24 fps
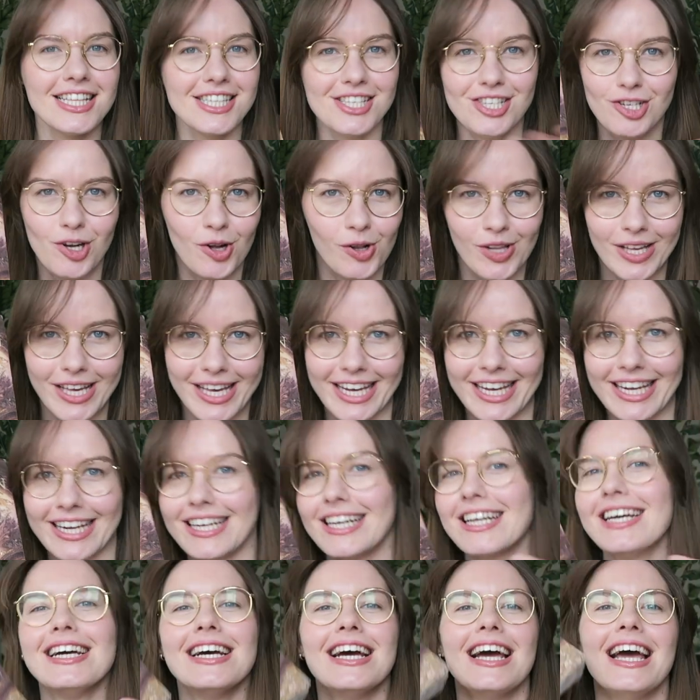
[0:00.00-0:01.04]
It's
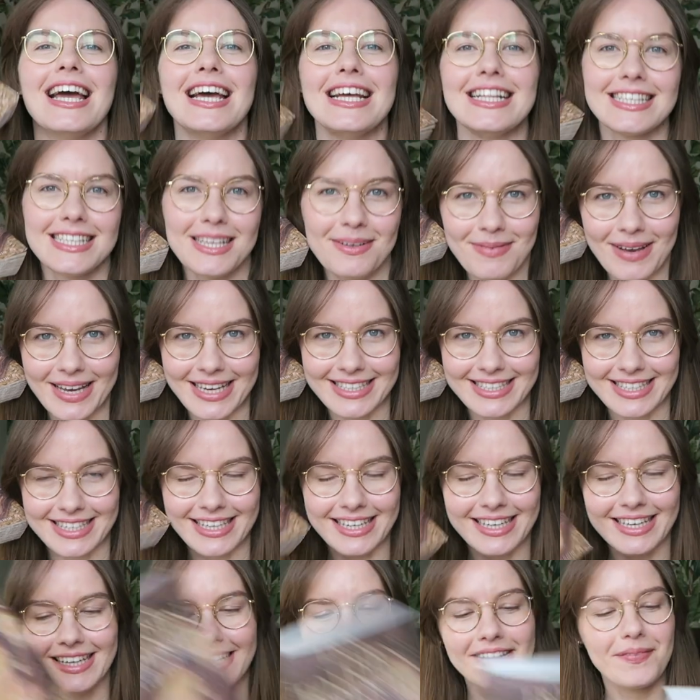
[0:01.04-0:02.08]
Tolkien. It's
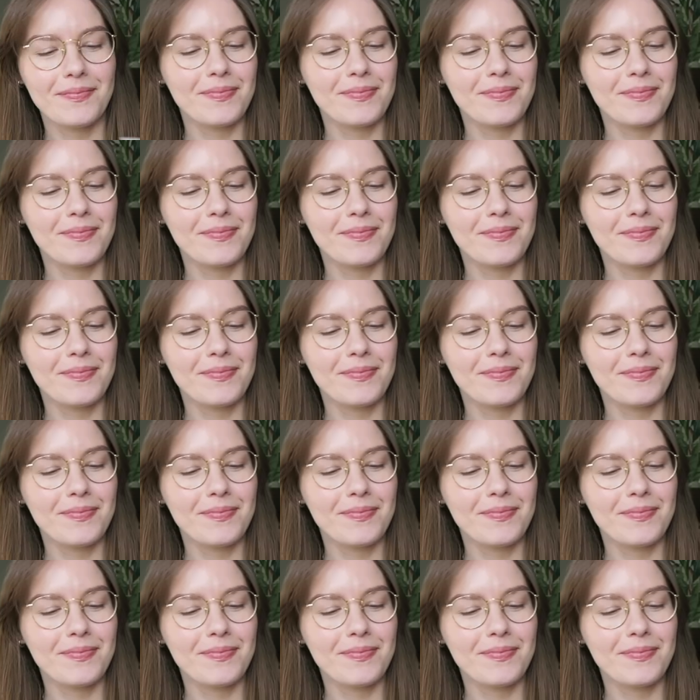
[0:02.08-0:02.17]
amazing.